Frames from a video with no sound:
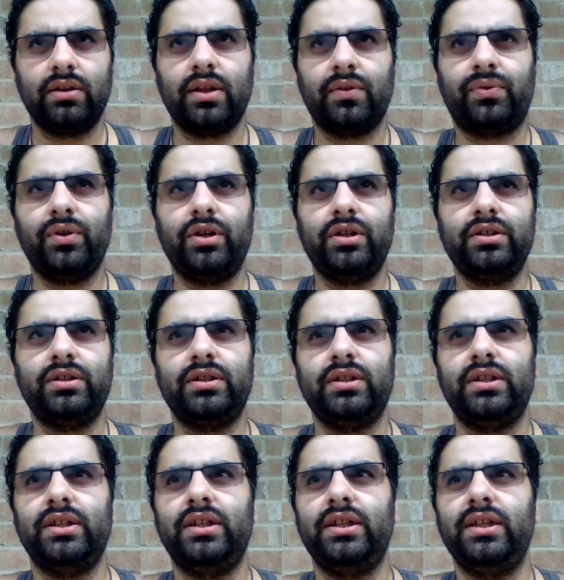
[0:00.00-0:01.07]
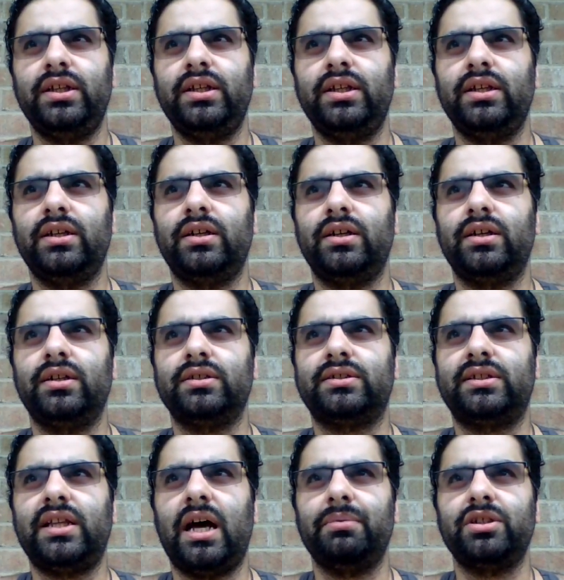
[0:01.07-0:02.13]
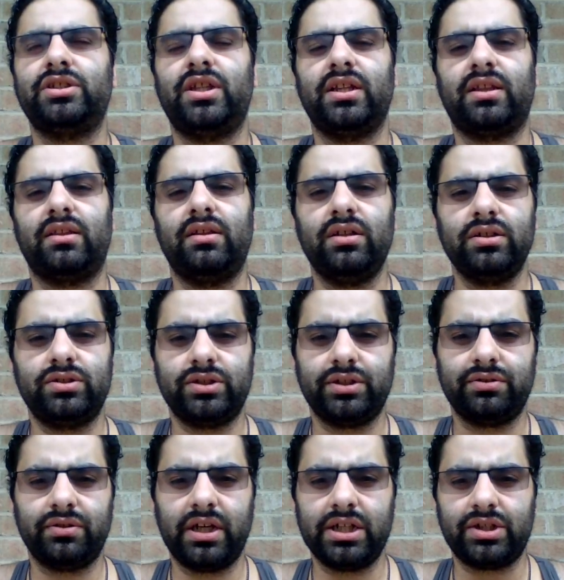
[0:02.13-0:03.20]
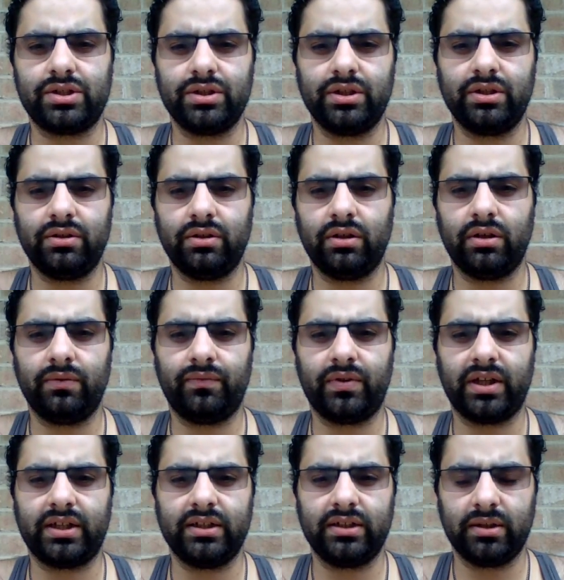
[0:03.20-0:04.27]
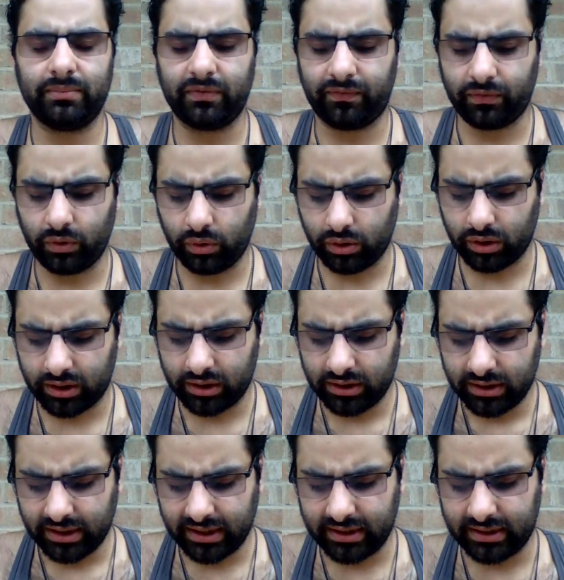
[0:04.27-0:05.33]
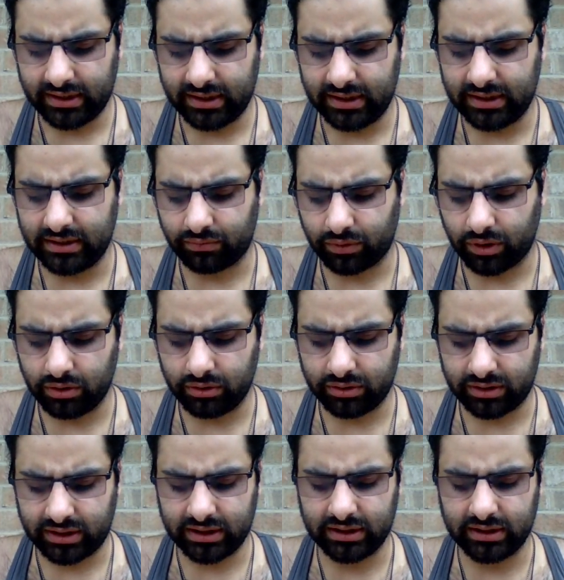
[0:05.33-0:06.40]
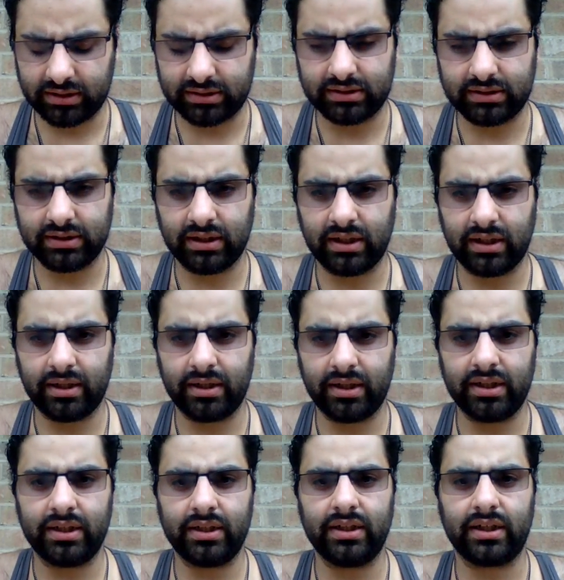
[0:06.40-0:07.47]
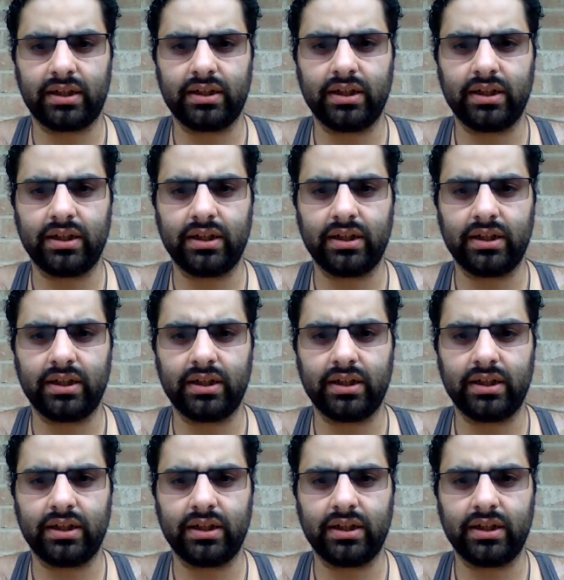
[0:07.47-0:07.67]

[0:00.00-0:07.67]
the Third, he established the third generation of the kingdom of Or, and he wrote these in the